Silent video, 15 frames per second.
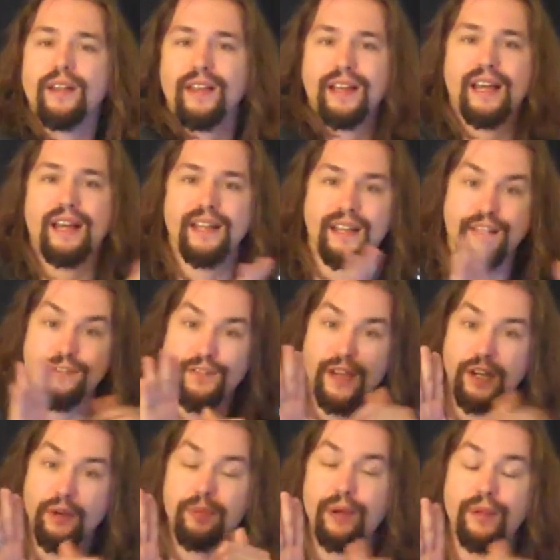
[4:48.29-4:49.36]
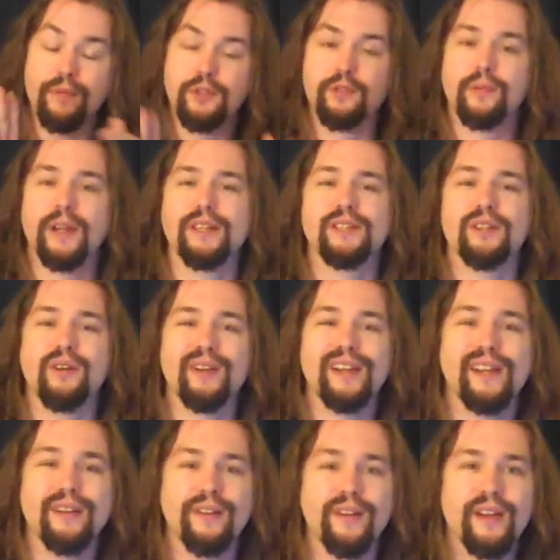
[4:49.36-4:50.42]
uh, kind of like a fingerprint, which is what I saw
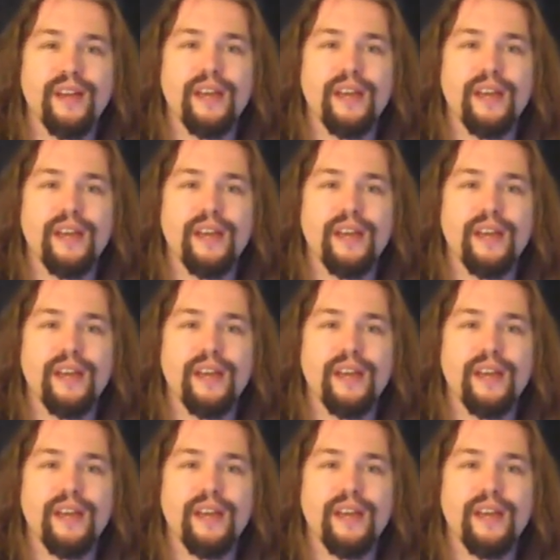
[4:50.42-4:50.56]
here.